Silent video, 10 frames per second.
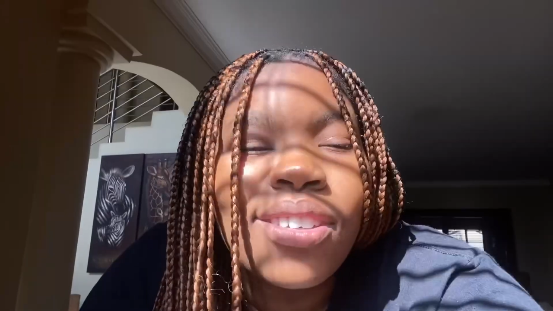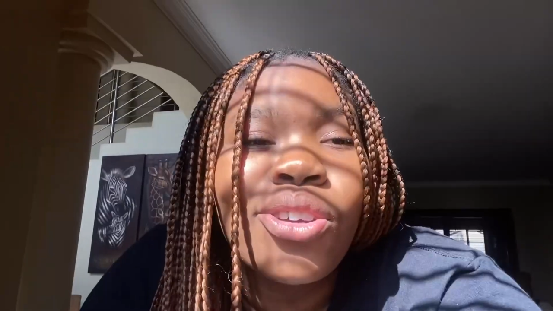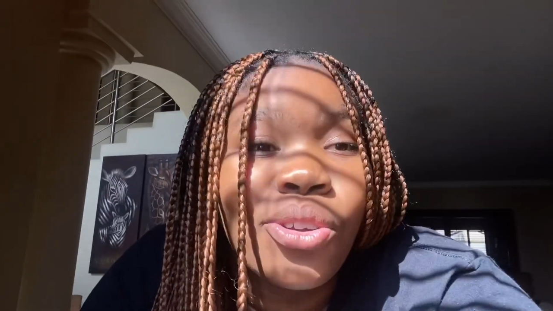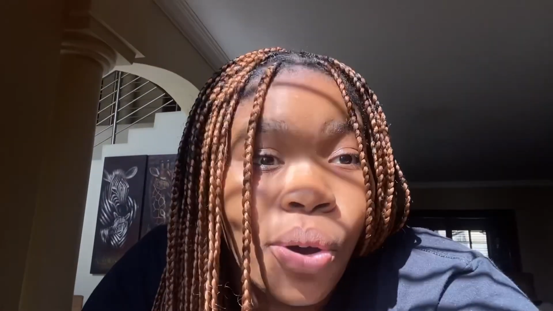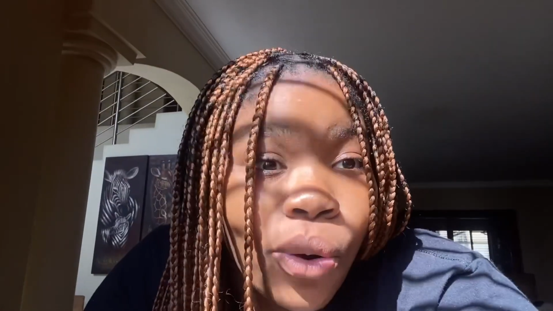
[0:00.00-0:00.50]
you
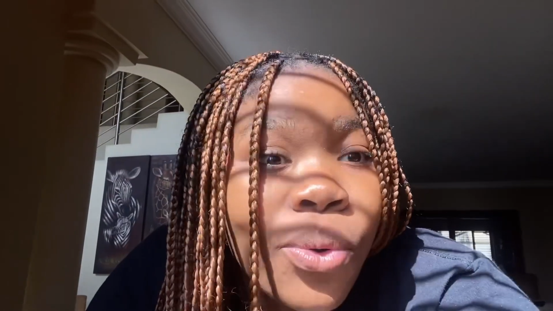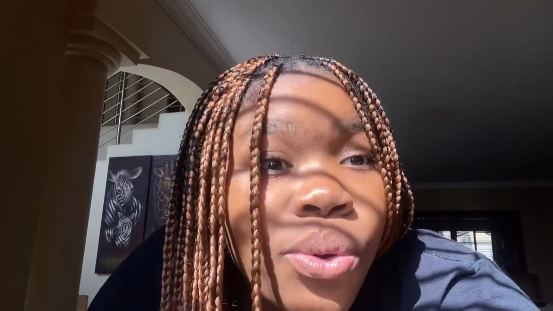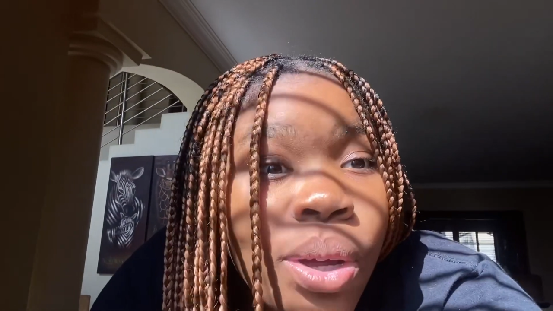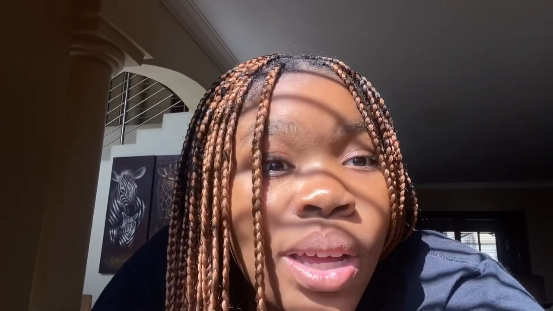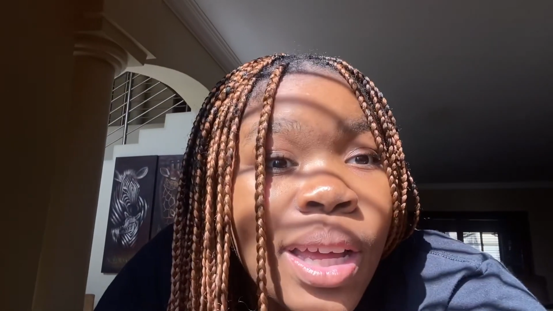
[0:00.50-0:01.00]
know
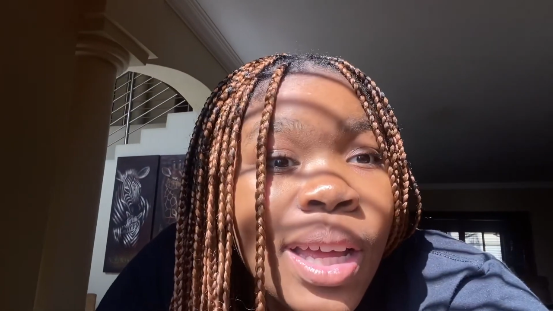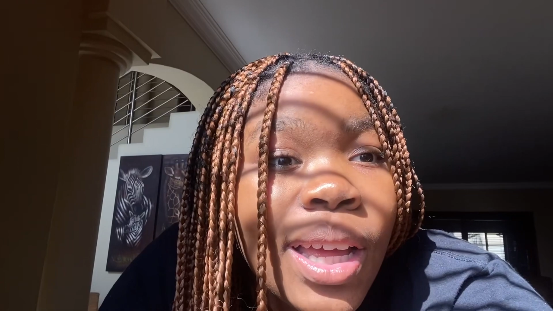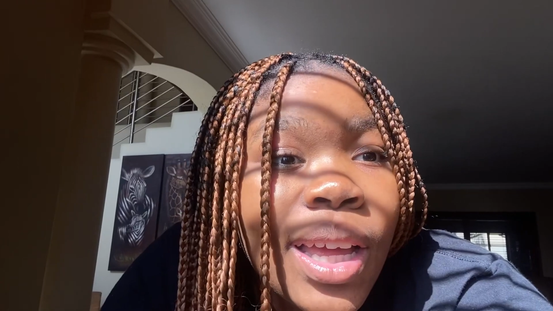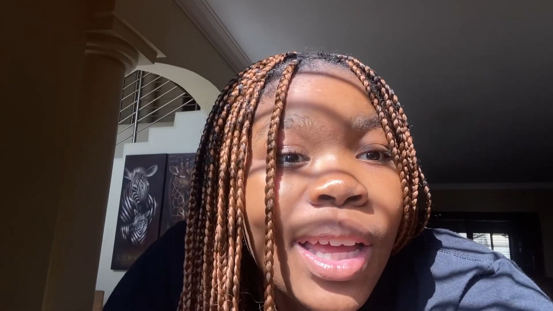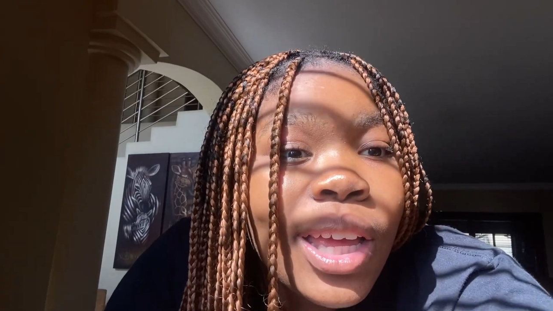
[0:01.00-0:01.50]

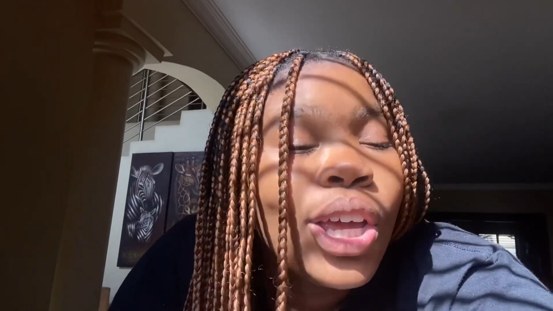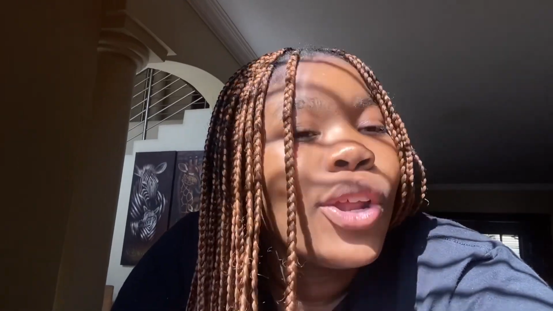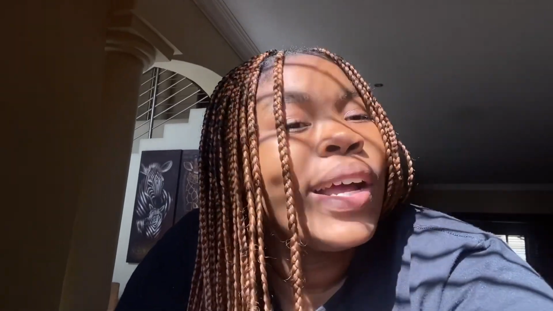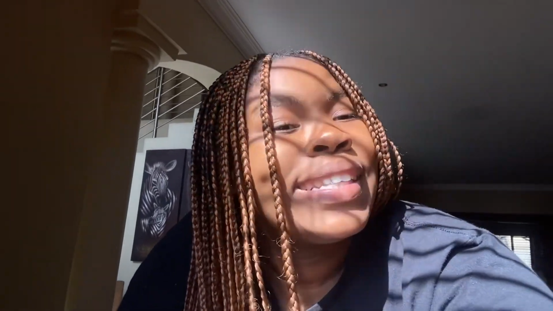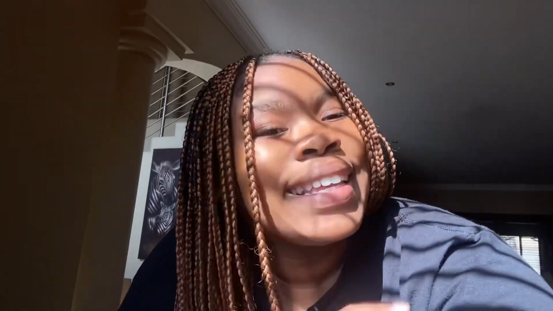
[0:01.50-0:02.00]
you know
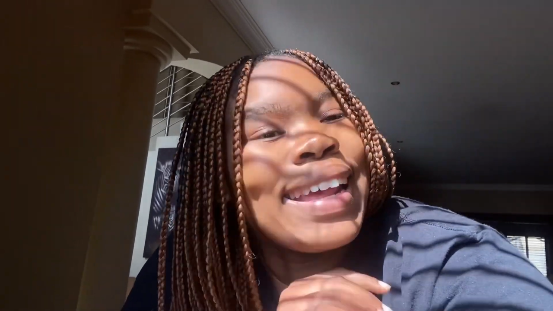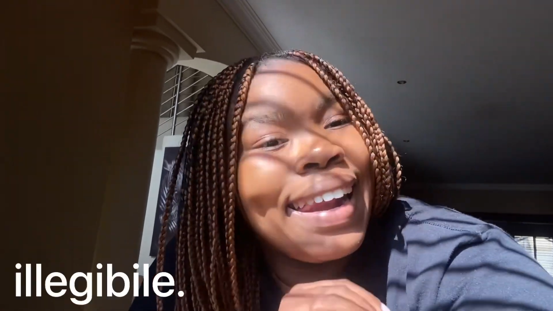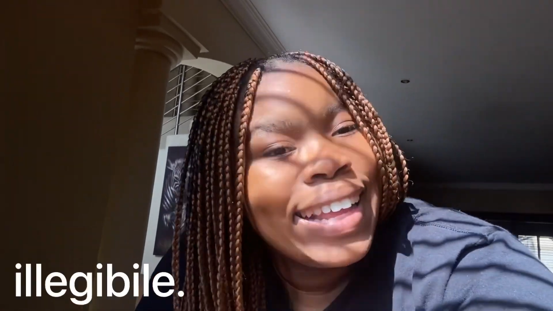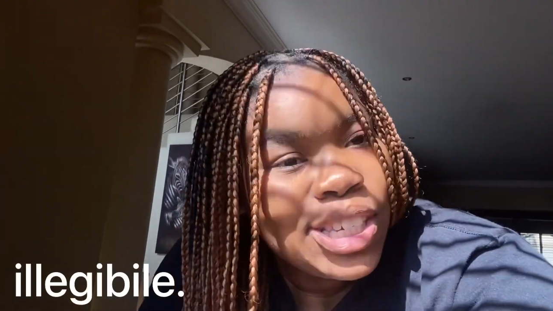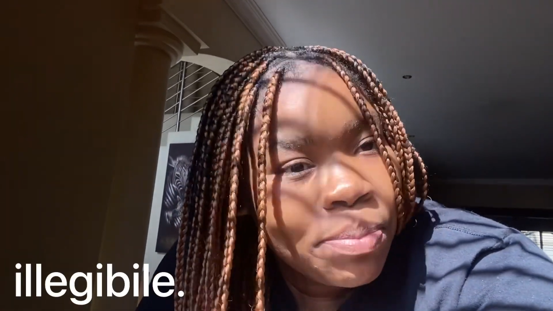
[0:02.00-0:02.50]
it's
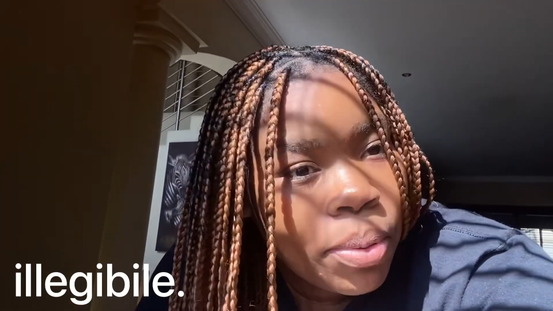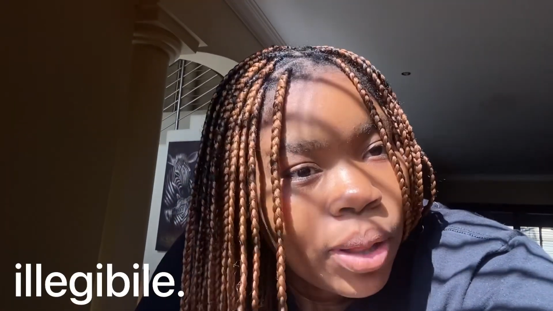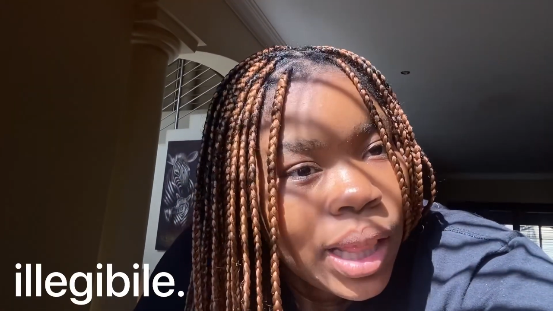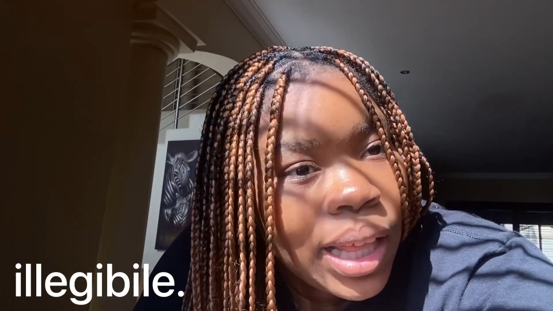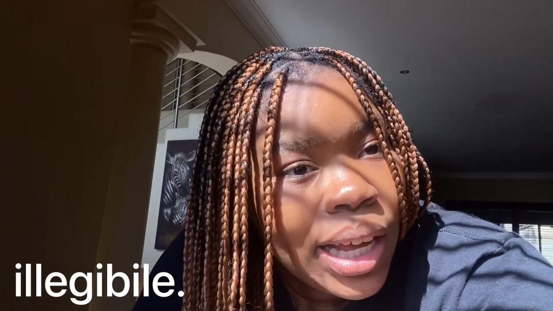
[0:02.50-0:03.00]

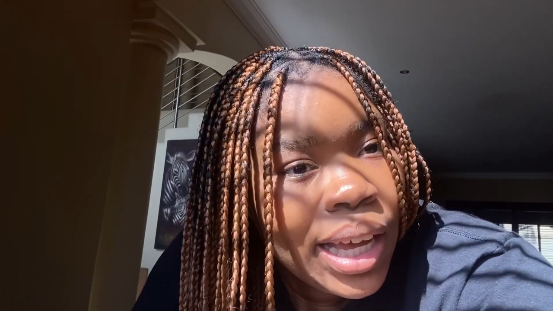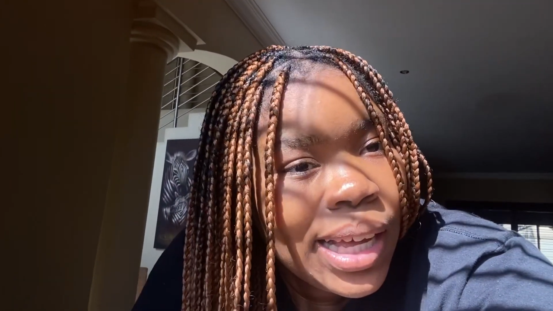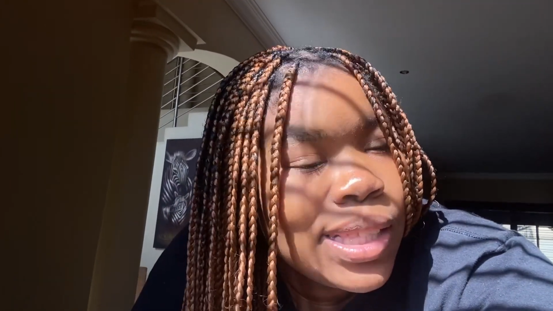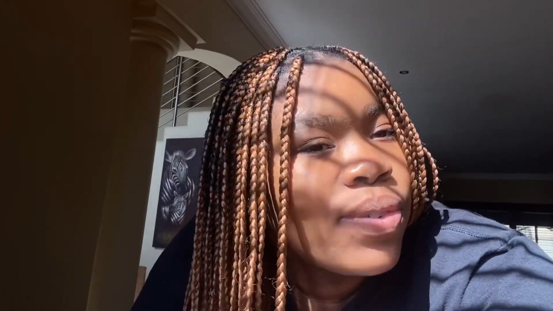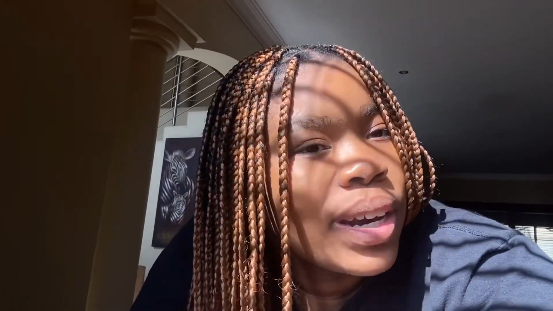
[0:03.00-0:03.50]
illegible.
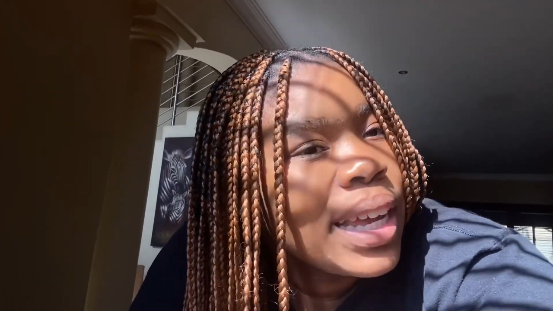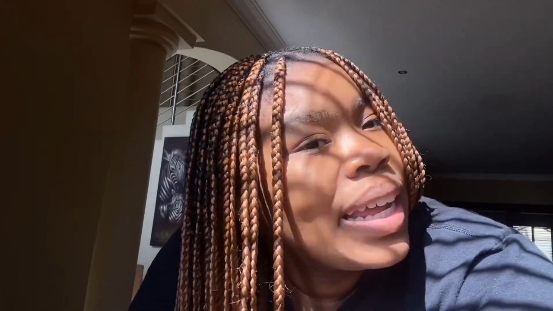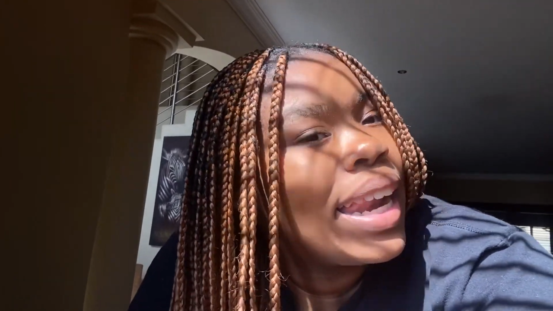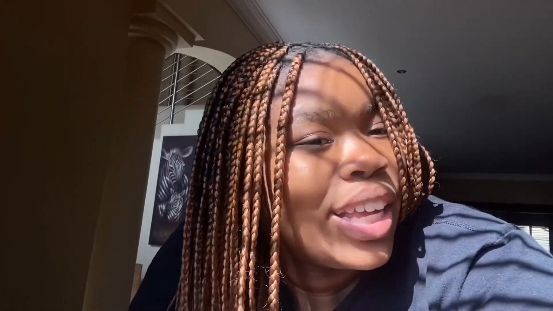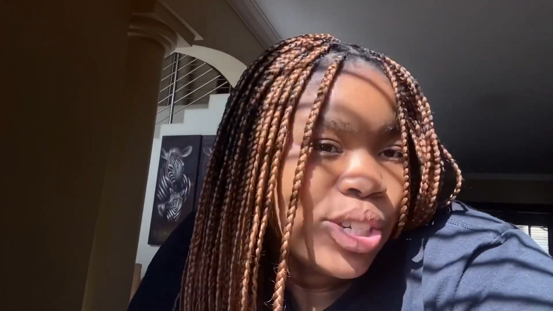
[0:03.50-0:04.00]
It's very
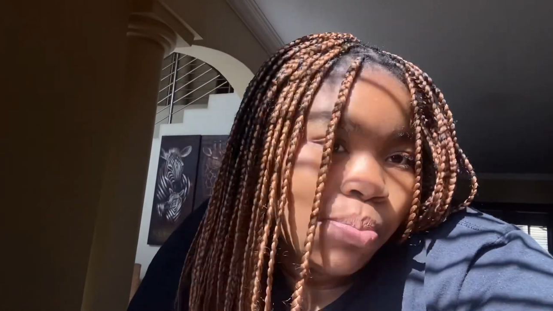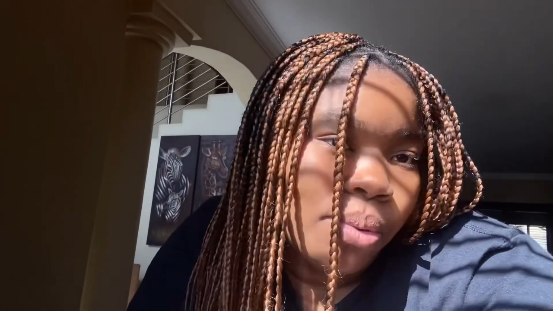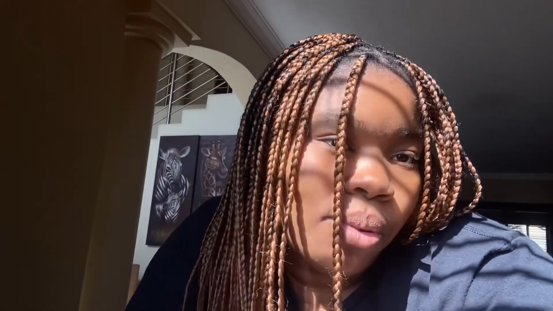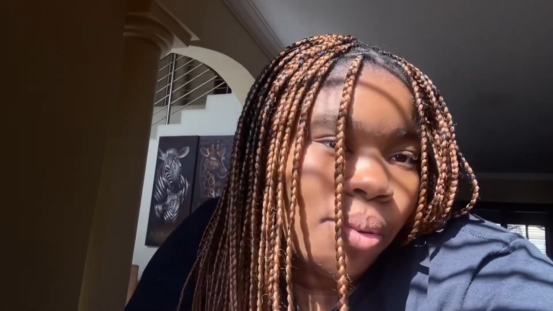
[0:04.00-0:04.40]
illegible.